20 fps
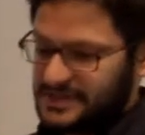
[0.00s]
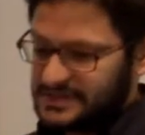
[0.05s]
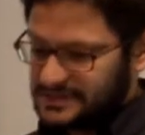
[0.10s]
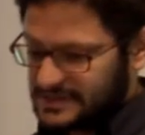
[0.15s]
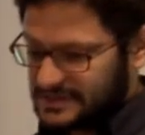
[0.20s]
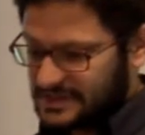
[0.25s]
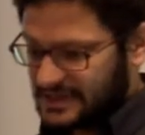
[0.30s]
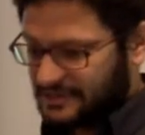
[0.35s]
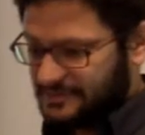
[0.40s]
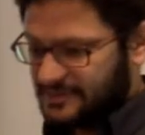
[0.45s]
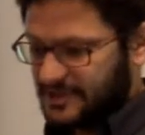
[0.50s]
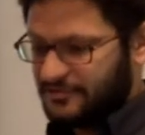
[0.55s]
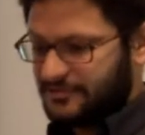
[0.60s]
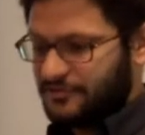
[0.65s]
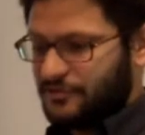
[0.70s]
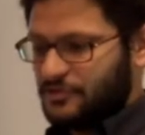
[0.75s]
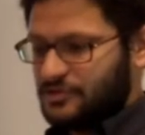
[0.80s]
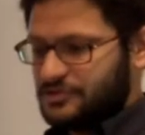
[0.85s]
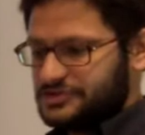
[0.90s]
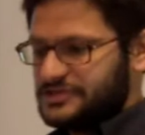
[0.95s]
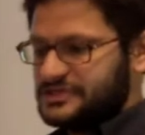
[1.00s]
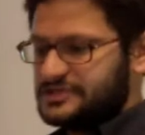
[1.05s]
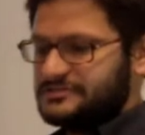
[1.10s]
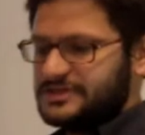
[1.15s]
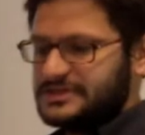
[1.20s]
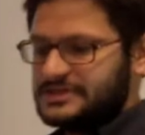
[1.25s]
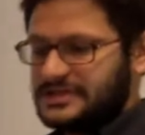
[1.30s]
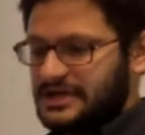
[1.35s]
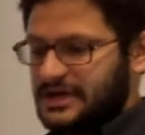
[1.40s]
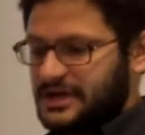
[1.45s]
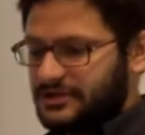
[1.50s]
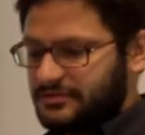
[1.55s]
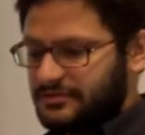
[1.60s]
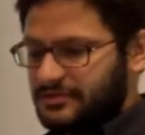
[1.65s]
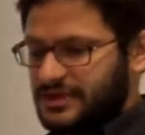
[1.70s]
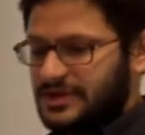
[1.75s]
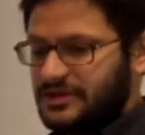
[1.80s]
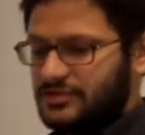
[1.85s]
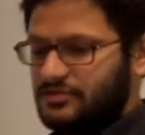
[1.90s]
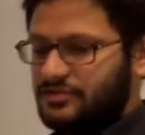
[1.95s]
peacekeeping forces which
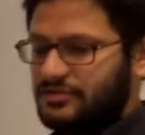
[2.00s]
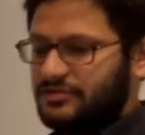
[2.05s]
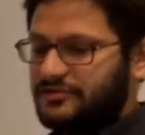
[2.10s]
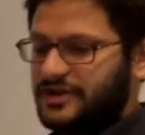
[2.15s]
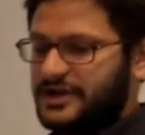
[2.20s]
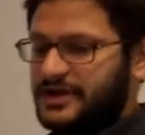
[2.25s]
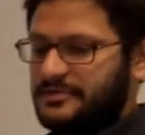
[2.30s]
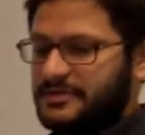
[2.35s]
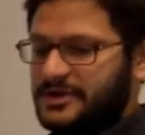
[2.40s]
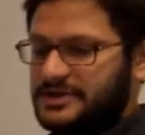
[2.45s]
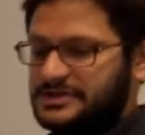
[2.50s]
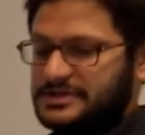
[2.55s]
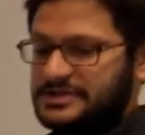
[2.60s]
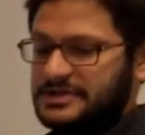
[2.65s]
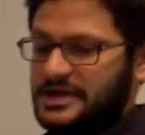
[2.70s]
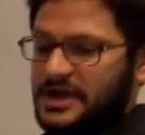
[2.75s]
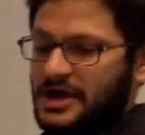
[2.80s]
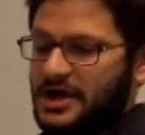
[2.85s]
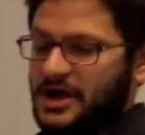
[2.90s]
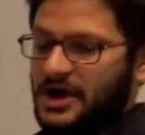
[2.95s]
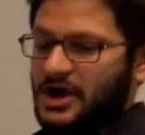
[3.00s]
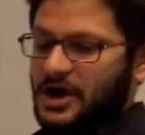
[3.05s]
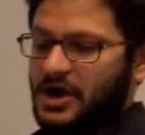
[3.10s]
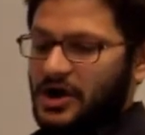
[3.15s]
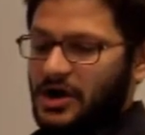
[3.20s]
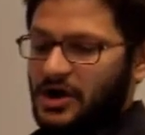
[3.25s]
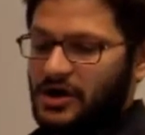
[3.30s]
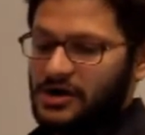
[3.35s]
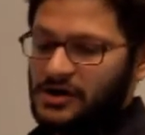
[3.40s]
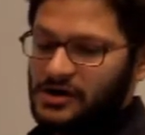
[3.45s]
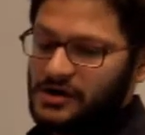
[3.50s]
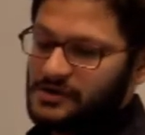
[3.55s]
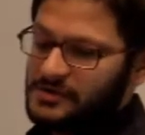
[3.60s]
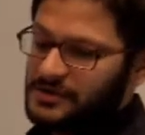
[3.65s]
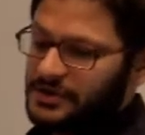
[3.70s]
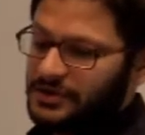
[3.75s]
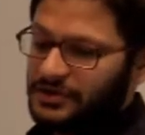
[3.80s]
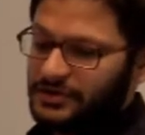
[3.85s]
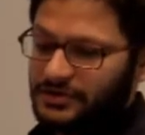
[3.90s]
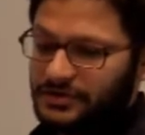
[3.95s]
can't really do very much.
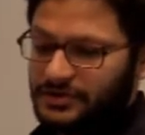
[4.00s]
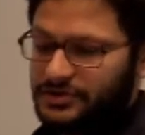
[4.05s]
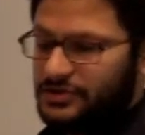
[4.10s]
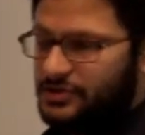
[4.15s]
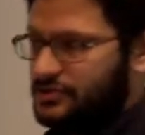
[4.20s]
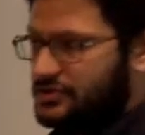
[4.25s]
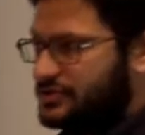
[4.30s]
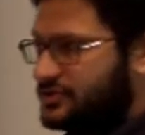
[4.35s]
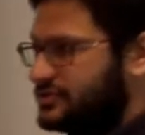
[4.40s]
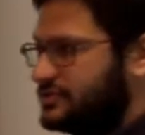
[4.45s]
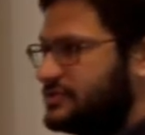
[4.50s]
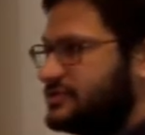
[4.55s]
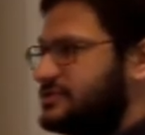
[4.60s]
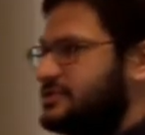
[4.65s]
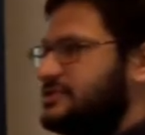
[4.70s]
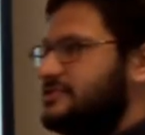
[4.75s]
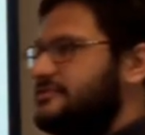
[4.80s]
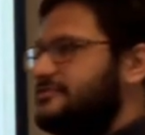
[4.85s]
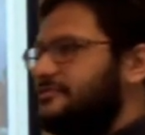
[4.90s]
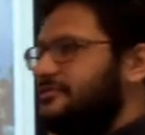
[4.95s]
You know, the usual sort